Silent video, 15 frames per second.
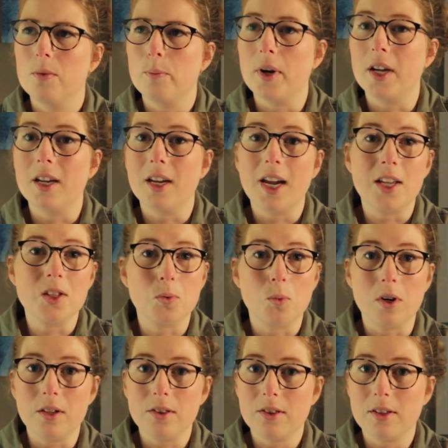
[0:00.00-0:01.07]
But it's
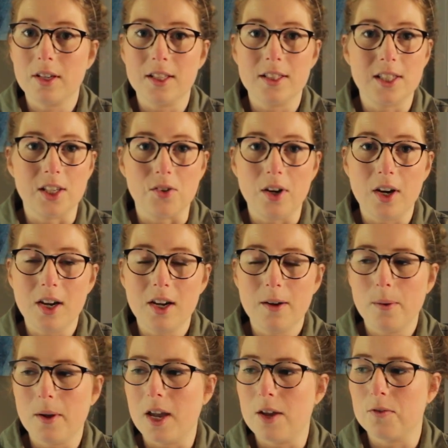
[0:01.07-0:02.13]
worth
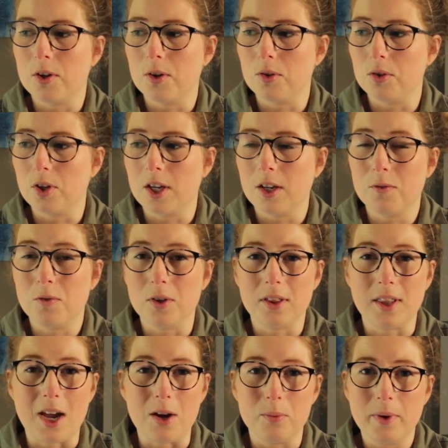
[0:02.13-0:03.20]
considering if you're looking for a
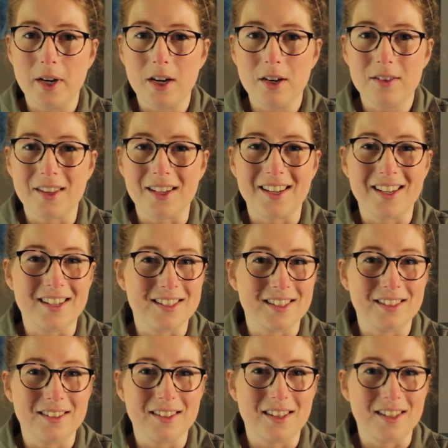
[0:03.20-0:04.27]
loud pair that
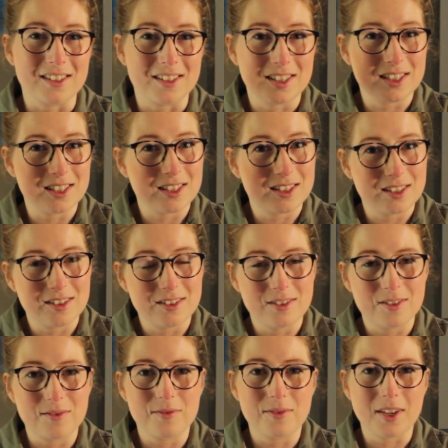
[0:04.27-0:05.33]
isn't the
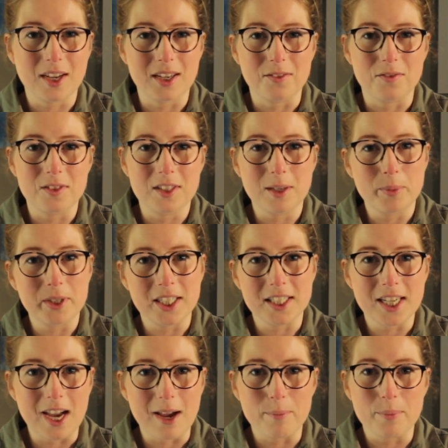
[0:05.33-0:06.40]
kind of tippity
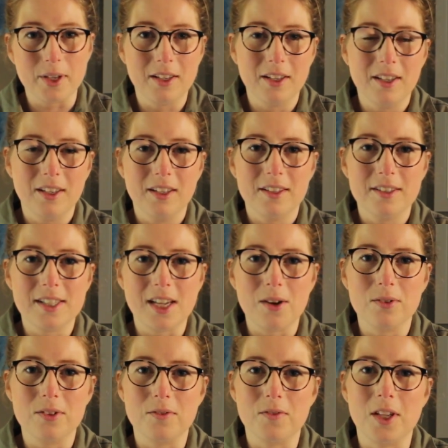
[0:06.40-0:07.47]
tap
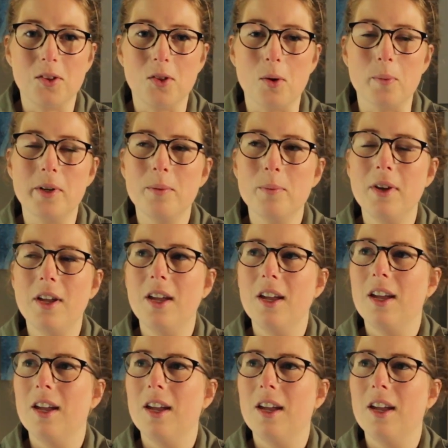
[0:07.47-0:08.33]
sound of the aluminum.